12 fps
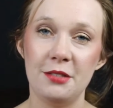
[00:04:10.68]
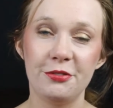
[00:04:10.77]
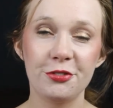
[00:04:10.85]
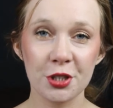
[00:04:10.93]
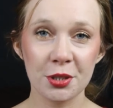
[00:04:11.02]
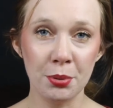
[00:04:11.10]

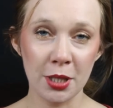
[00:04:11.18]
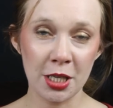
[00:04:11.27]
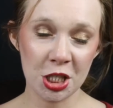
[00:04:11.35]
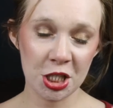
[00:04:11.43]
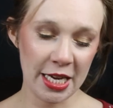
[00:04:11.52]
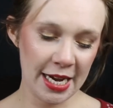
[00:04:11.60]
For a
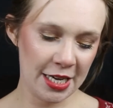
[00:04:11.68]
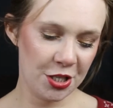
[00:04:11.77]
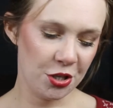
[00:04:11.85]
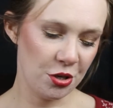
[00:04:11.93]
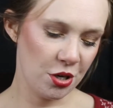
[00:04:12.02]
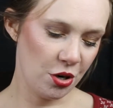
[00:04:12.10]
blush, I had
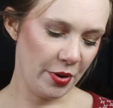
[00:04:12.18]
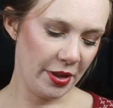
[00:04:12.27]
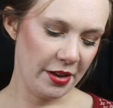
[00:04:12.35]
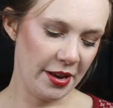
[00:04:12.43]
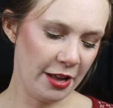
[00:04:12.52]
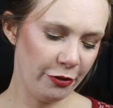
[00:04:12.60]
to go with
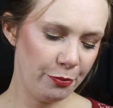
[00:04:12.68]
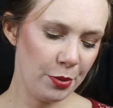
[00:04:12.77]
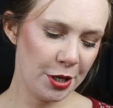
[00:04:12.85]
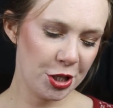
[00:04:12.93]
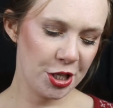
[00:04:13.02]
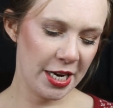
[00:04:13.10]
an e.l.f.
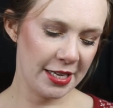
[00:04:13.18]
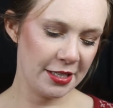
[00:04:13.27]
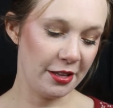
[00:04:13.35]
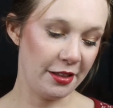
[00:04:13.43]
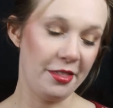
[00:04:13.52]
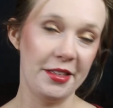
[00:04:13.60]
blush. And
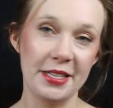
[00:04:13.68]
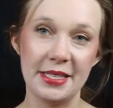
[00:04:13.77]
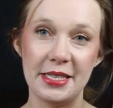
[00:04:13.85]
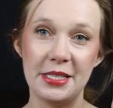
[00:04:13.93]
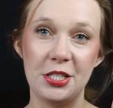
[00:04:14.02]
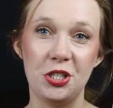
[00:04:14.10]
this
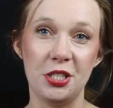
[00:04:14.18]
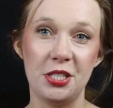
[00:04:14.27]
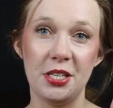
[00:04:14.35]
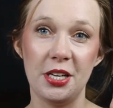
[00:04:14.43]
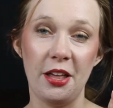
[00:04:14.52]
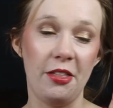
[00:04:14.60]
is
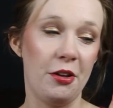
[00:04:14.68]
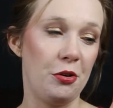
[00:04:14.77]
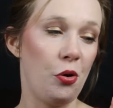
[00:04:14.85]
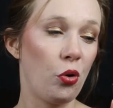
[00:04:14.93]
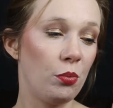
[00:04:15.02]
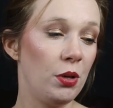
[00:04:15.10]
just their
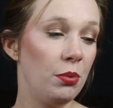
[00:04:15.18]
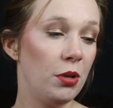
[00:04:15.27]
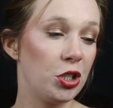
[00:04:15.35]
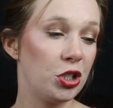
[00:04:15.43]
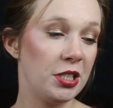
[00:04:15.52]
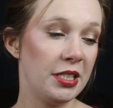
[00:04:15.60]
normal
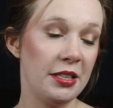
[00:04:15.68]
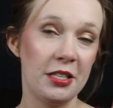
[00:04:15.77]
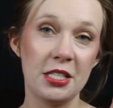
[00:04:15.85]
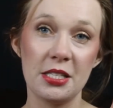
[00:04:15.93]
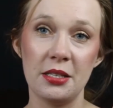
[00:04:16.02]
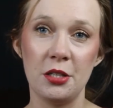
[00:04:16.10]
blushes.
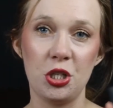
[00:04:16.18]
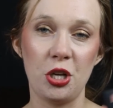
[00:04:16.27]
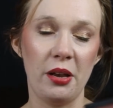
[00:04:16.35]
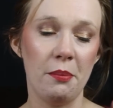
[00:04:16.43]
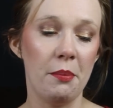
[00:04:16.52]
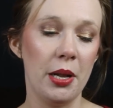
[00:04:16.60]
This is in the
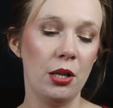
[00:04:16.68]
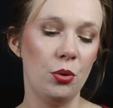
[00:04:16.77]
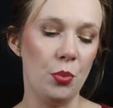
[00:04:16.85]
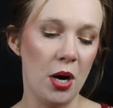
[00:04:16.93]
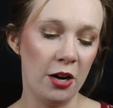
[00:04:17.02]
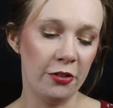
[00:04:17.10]
shade Mellow
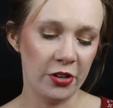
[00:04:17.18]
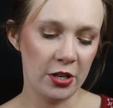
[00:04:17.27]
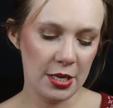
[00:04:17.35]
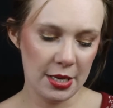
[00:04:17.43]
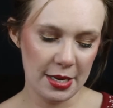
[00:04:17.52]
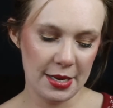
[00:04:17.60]
Mauve.
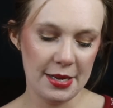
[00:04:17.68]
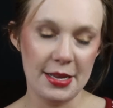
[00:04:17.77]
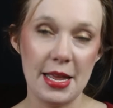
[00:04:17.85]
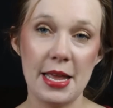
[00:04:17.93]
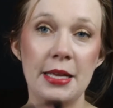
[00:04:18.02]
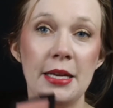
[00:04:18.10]

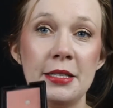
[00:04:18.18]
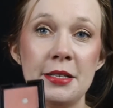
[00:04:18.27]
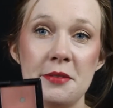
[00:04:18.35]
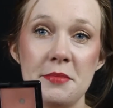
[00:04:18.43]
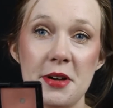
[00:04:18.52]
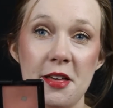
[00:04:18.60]
And
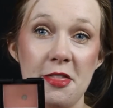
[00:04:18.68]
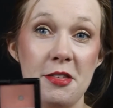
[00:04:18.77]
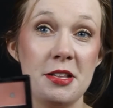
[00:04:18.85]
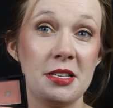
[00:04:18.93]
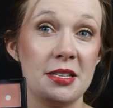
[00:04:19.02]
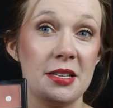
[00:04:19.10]

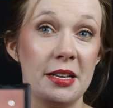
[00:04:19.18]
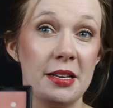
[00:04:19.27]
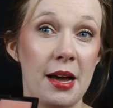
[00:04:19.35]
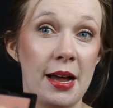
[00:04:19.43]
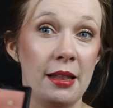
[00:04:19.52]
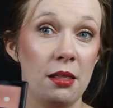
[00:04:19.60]
this is it.
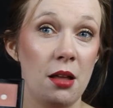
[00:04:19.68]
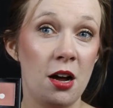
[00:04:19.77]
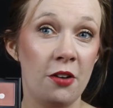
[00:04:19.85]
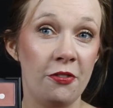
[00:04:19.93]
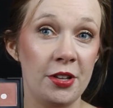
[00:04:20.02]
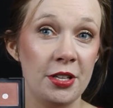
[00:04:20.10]
I
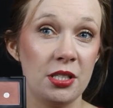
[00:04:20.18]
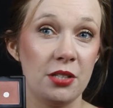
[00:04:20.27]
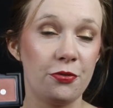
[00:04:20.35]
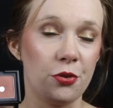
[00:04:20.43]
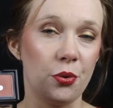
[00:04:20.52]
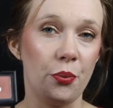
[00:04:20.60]
love this
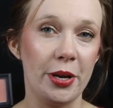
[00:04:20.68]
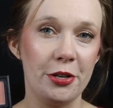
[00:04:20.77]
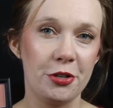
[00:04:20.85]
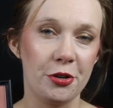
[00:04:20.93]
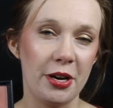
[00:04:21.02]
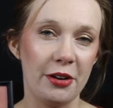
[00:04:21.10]
for
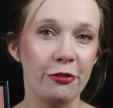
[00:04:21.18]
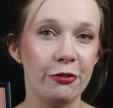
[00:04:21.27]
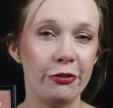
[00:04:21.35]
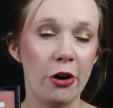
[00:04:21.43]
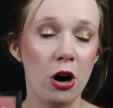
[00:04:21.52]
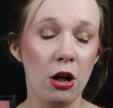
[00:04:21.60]
winter and
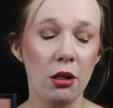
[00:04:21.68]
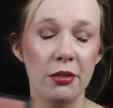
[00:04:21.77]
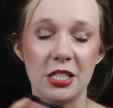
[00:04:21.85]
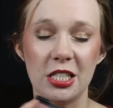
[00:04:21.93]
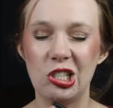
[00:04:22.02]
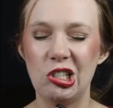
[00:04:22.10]
fall.
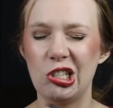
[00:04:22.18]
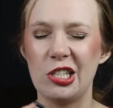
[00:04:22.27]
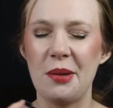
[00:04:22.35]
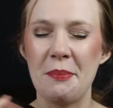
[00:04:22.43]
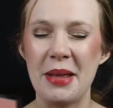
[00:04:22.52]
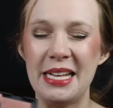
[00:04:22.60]
This is just
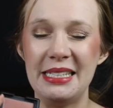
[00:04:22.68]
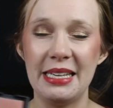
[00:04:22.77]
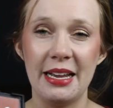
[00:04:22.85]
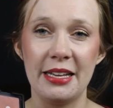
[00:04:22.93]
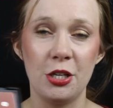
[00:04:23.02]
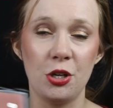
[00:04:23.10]

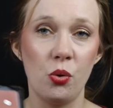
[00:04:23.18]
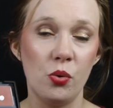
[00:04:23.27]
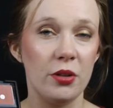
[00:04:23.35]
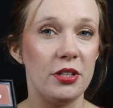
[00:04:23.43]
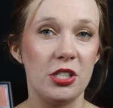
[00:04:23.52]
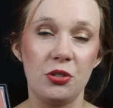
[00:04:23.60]
amazing, and I don't
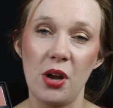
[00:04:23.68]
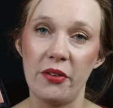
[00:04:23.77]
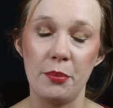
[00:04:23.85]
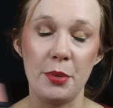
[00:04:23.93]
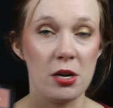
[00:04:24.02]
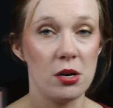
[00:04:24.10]
want this to
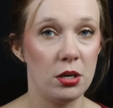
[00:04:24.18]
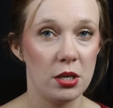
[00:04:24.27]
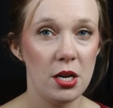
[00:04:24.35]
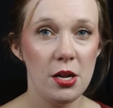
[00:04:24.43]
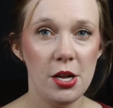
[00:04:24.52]
ever be gone.